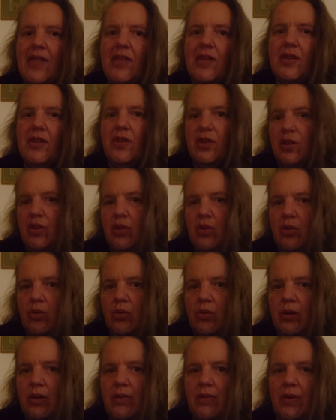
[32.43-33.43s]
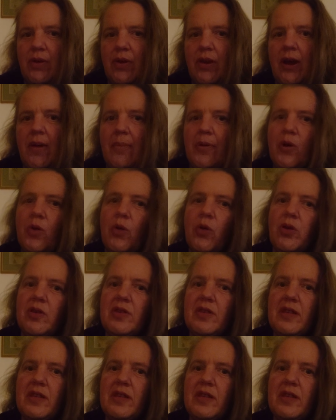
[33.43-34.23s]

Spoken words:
that if you come across